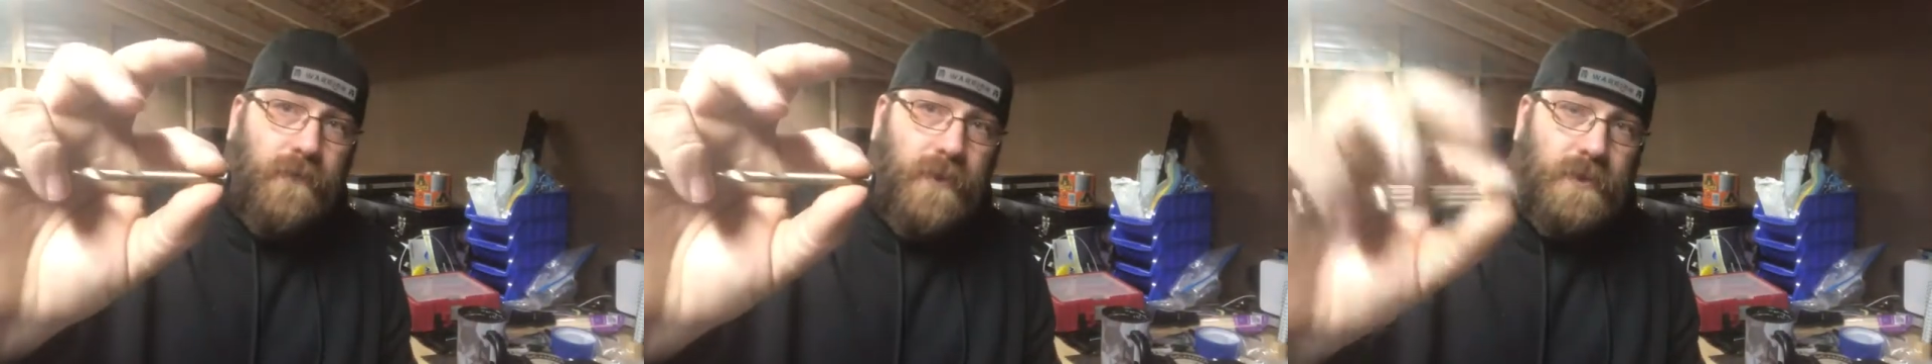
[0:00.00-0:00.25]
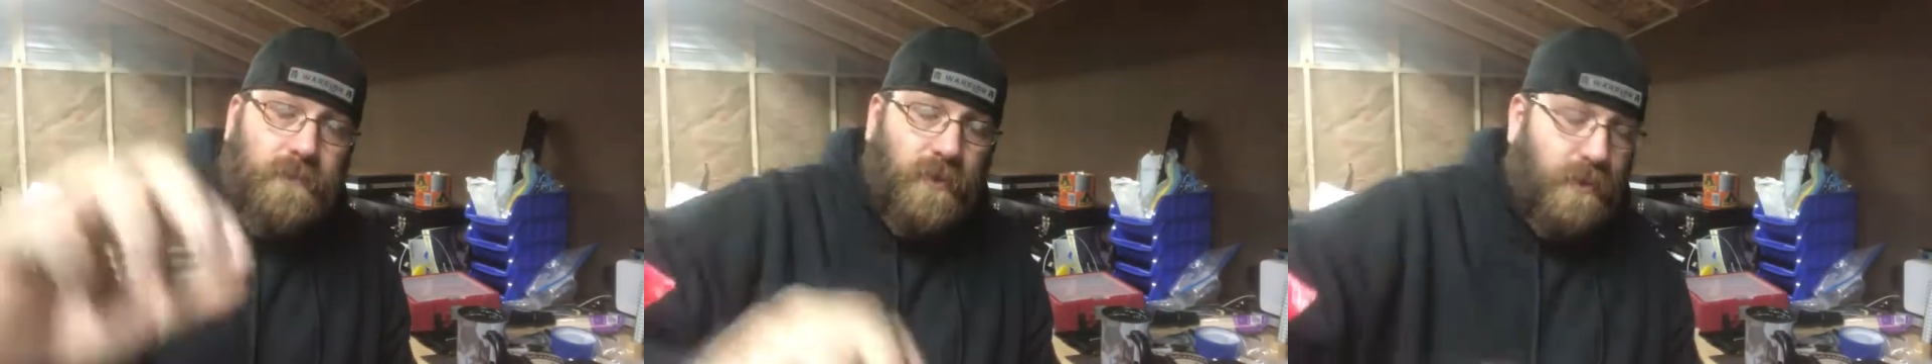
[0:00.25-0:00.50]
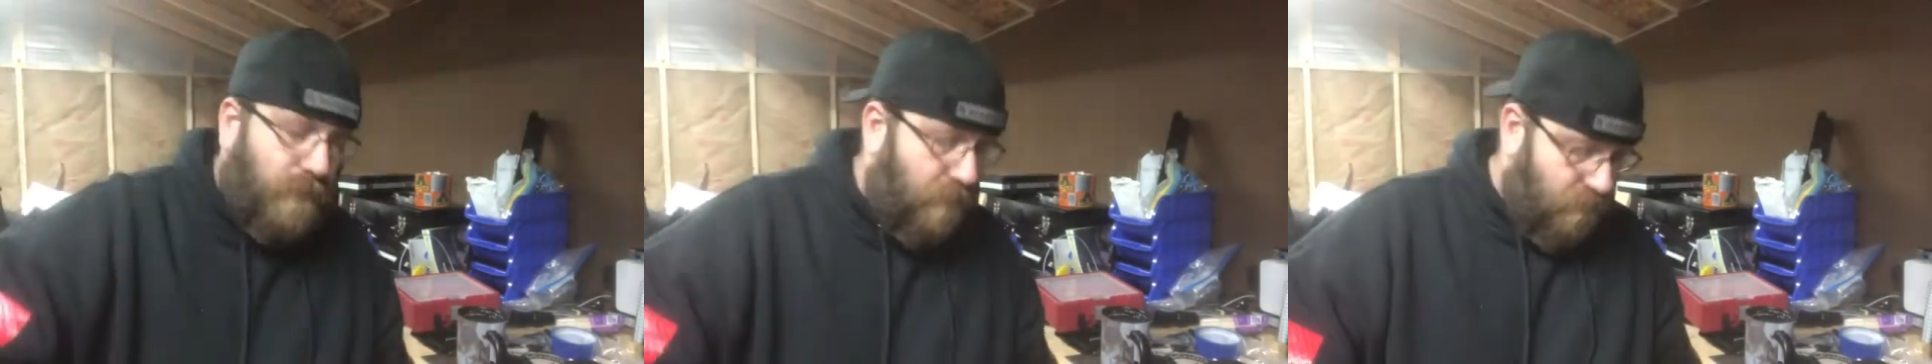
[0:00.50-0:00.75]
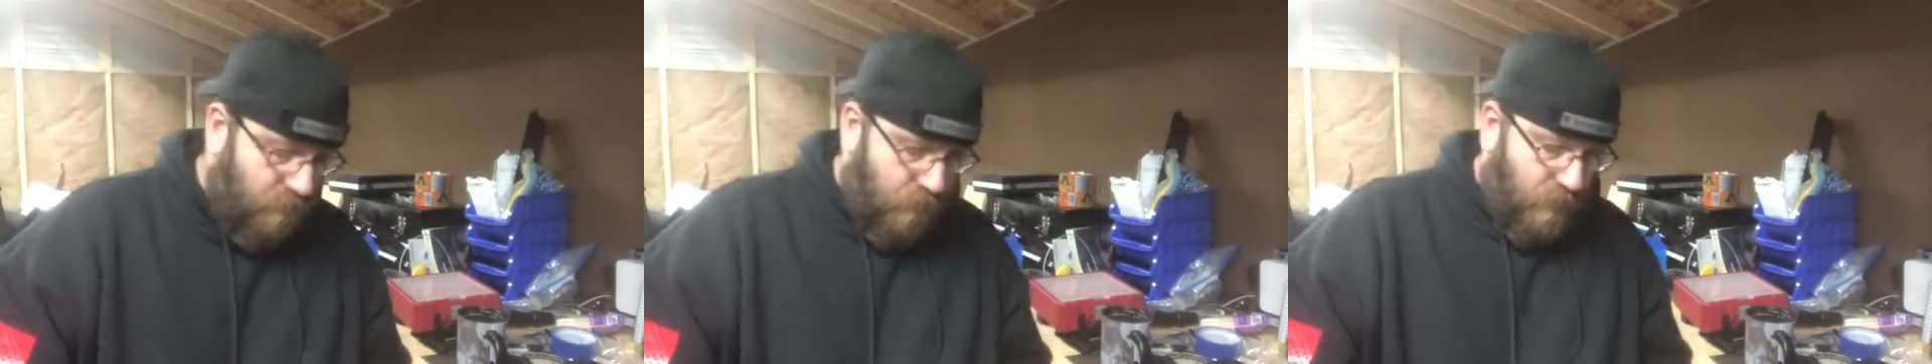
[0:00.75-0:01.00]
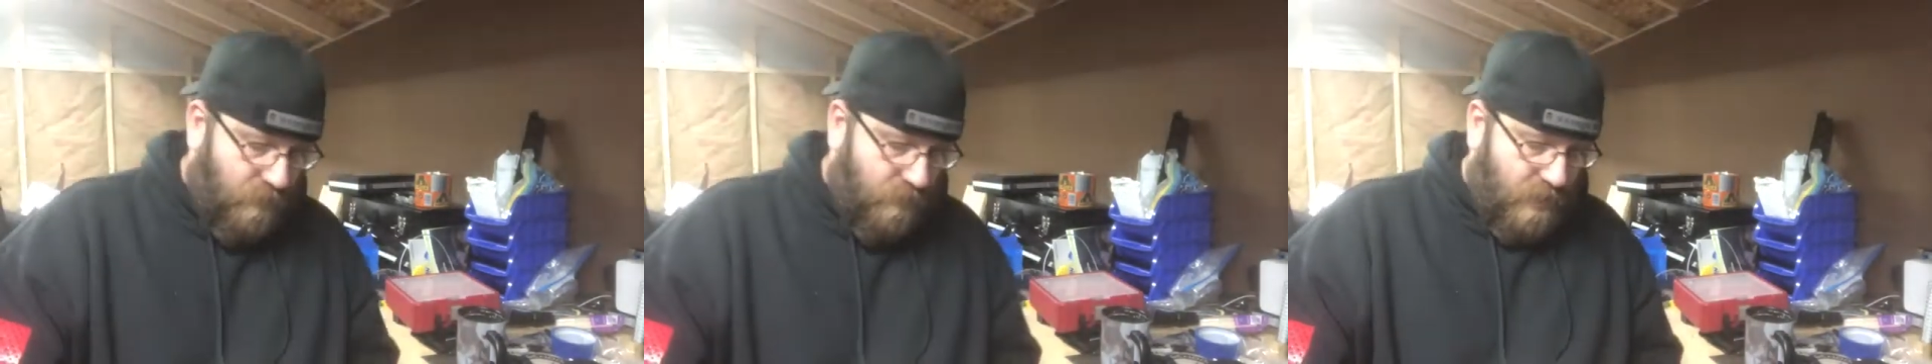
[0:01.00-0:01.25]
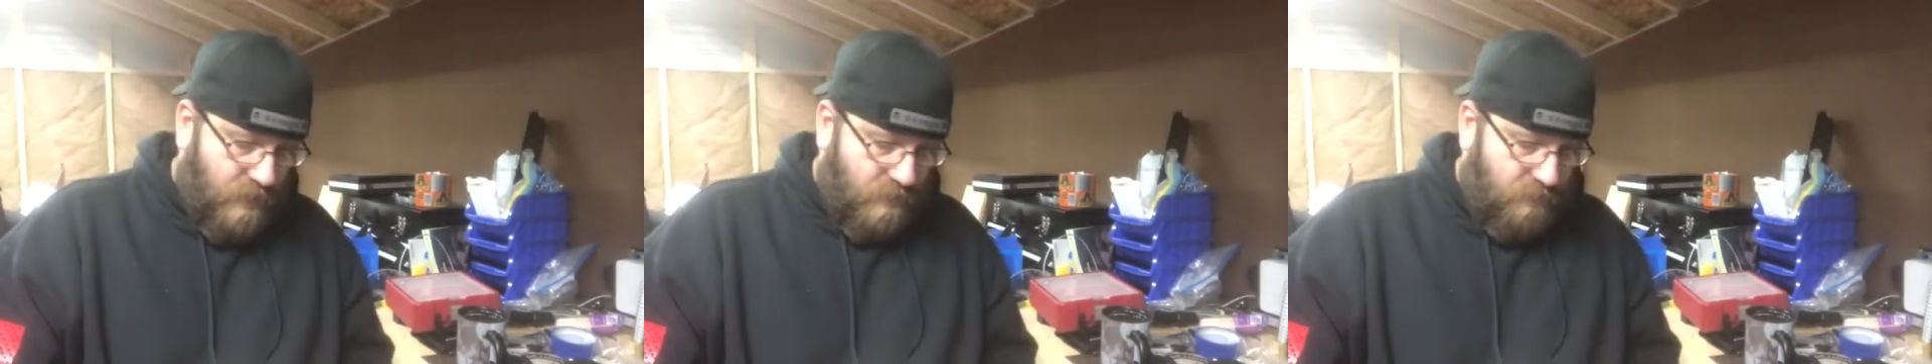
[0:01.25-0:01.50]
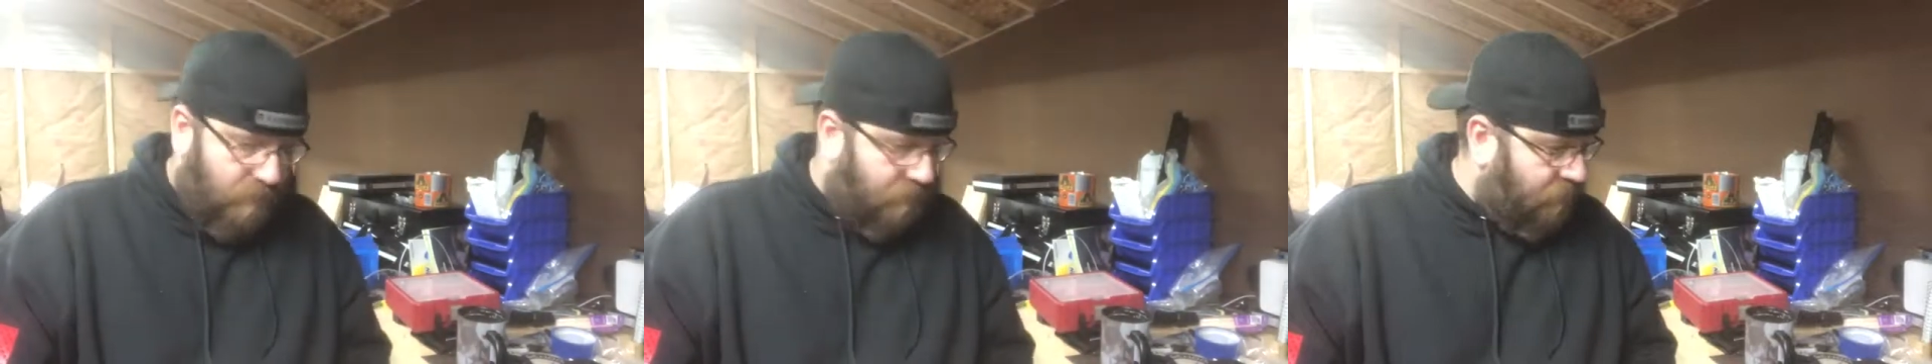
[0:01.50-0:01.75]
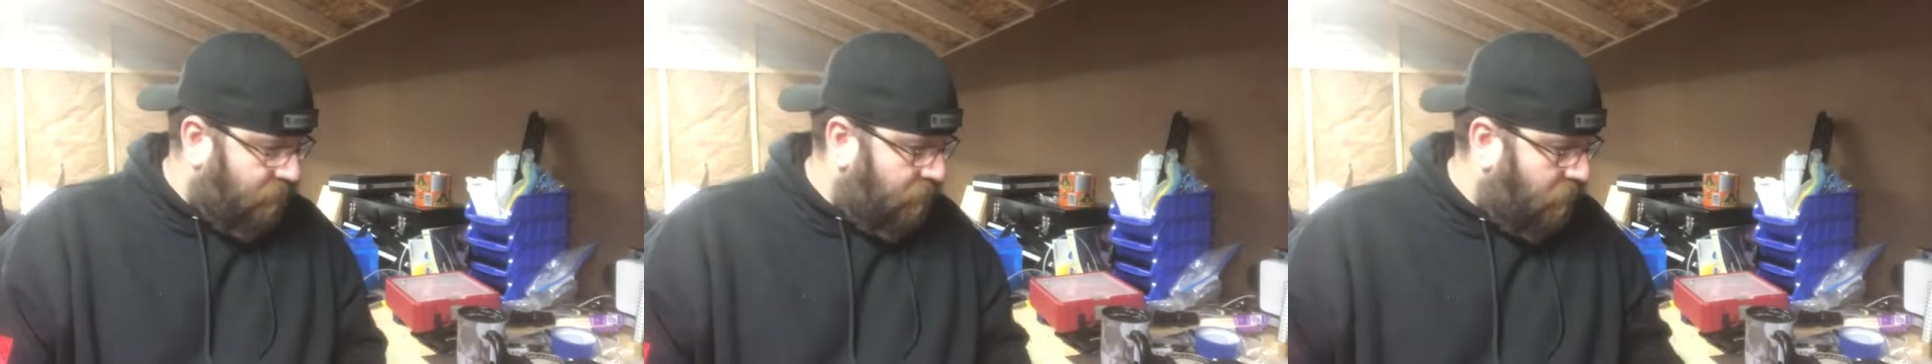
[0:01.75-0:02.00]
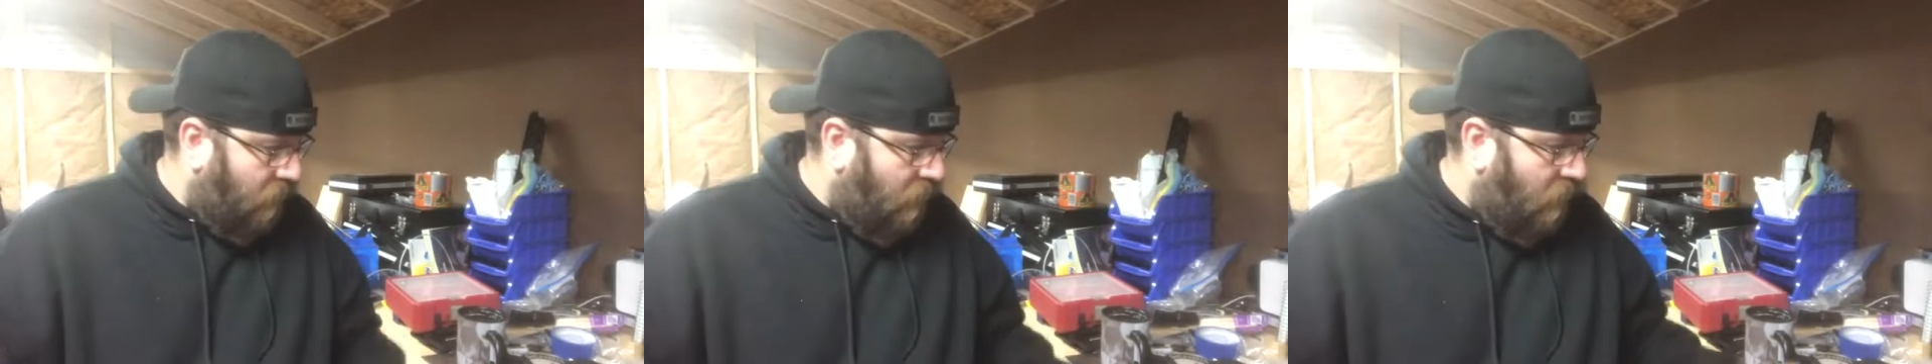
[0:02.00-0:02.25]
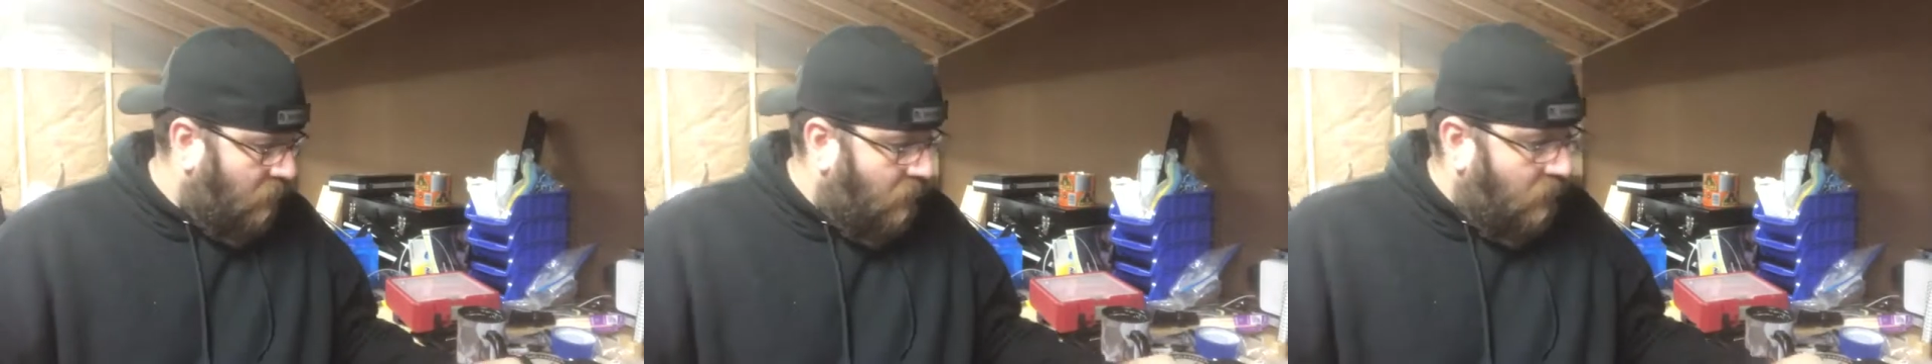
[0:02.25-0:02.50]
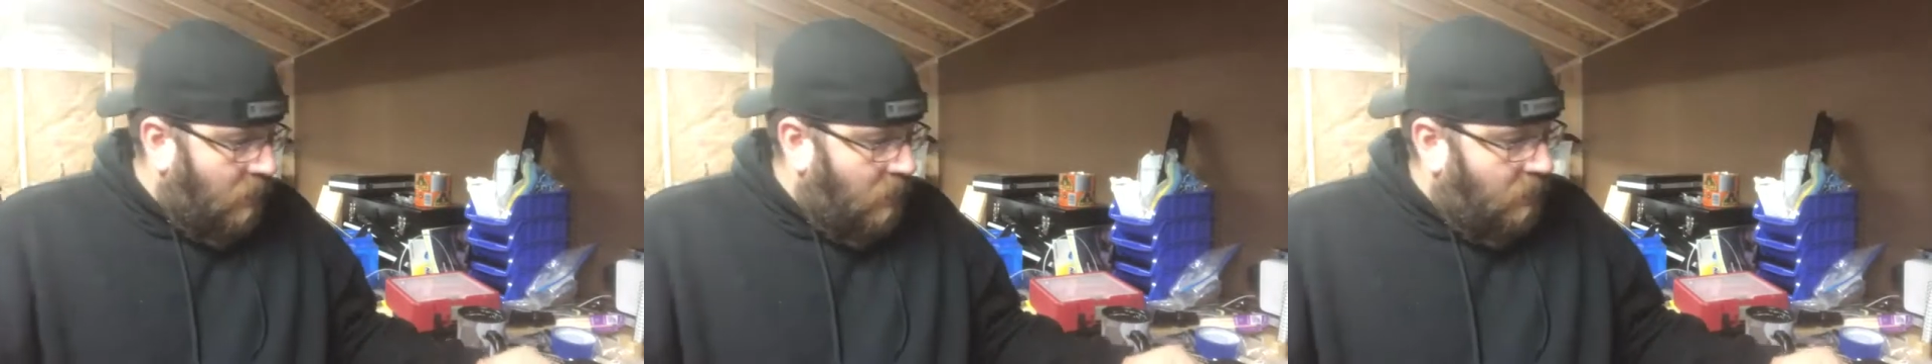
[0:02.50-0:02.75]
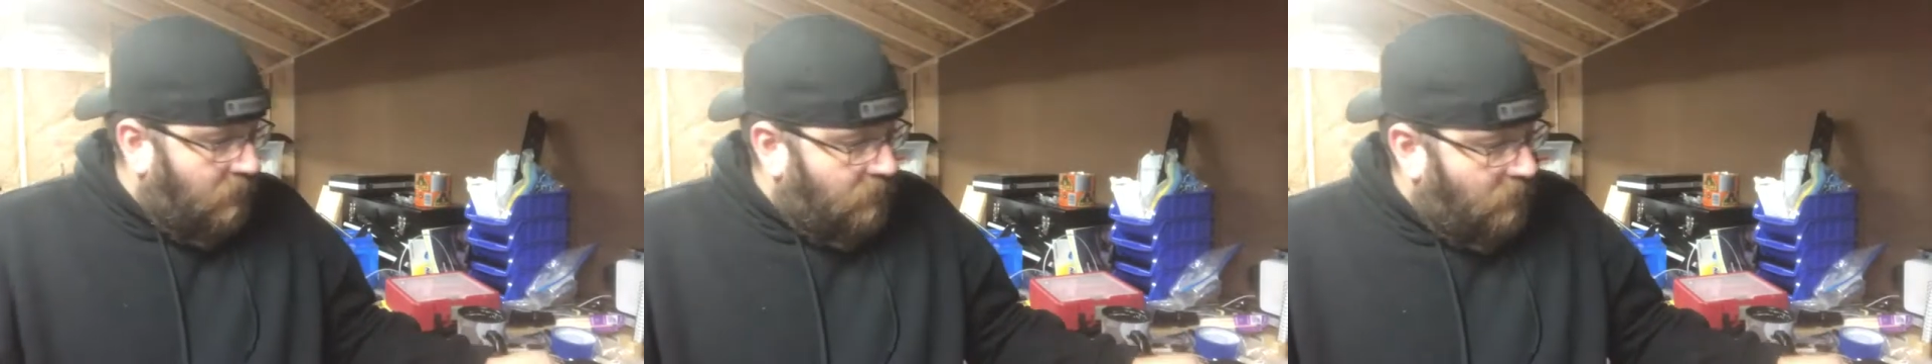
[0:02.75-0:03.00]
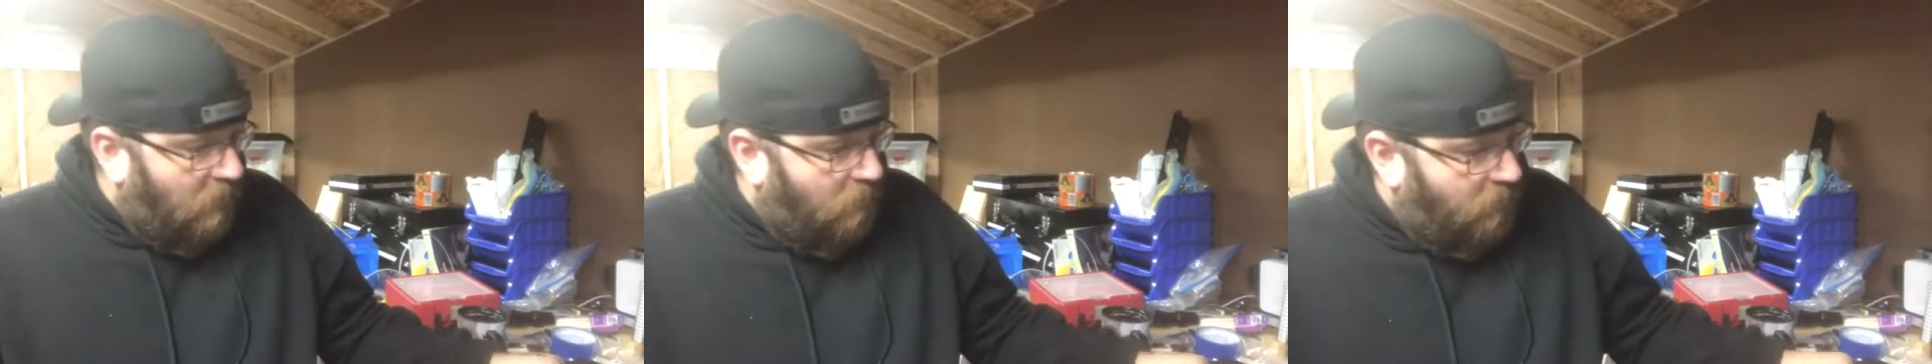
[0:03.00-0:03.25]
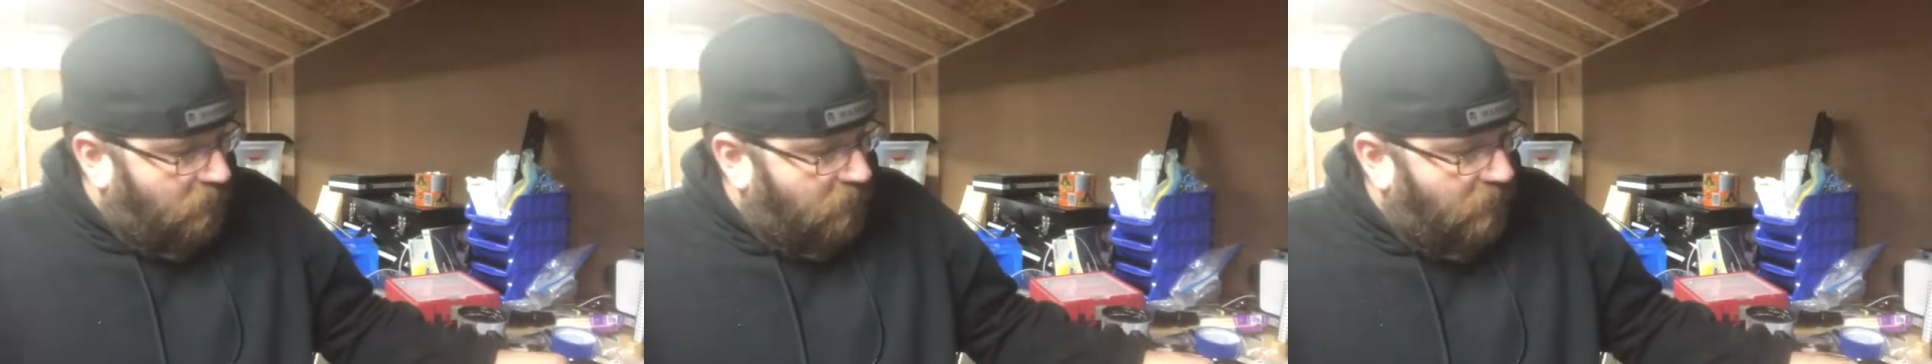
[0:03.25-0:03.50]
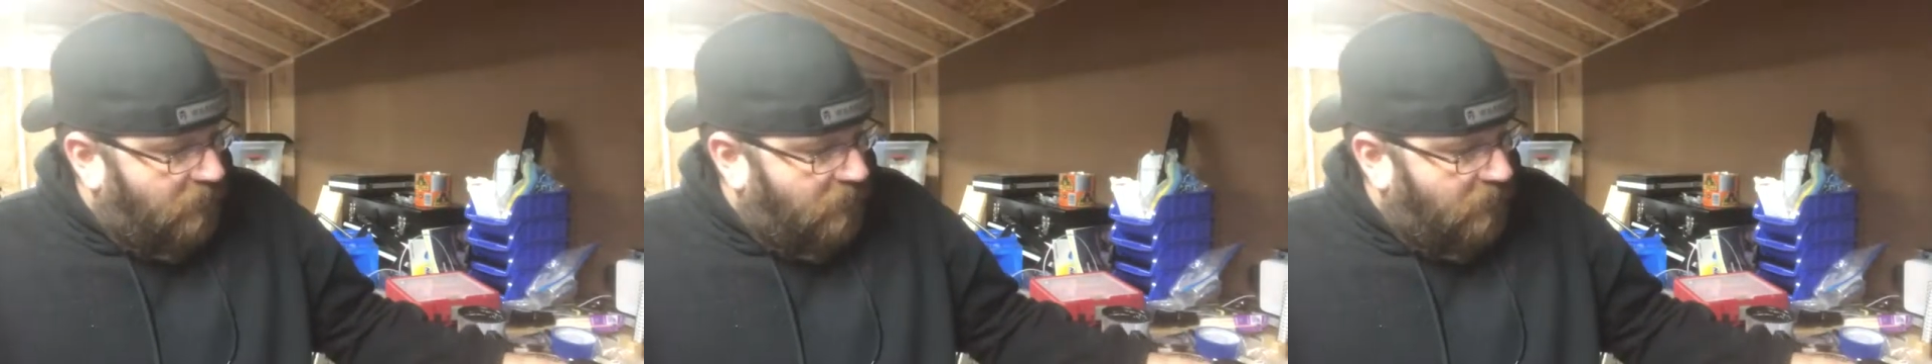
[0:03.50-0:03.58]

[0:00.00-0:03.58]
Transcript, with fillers: fits pretty well. So we're going to